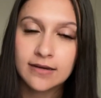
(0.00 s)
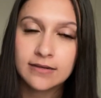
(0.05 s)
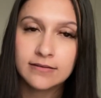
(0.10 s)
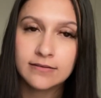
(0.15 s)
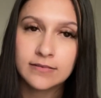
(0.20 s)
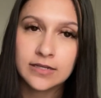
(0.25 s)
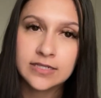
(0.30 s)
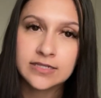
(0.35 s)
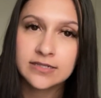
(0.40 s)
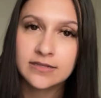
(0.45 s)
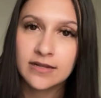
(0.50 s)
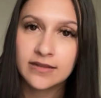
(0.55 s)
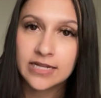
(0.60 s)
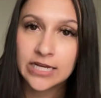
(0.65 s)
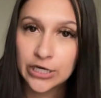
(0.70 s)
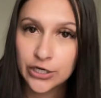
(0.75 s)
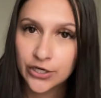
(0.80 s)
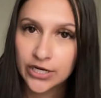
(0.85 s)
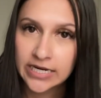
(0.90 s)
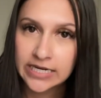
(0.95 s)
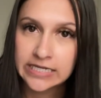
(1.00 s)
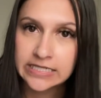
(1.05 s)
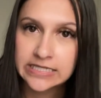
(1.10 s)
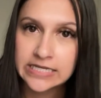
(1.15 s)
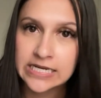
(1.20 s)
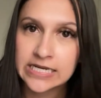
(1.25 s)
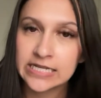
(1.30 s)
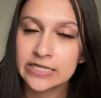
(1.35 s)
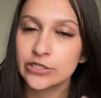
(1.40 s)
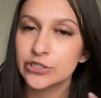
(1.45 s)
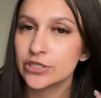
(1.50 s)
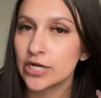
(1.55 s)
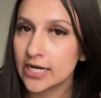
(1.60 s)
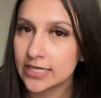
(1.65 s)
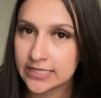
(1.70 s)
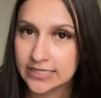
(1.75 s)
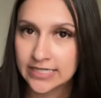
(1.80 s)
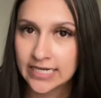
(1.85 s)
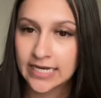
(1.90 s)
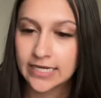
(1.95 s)
It's nothing crazy, they're not
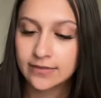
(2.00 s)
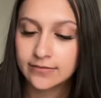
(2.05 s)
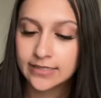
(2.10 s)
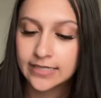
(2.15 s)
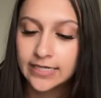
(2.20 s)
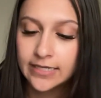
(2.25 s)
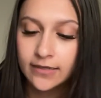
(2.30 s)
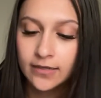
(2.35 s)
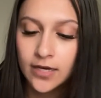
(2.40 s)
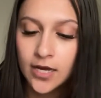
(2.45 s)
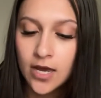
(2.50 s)
dangling.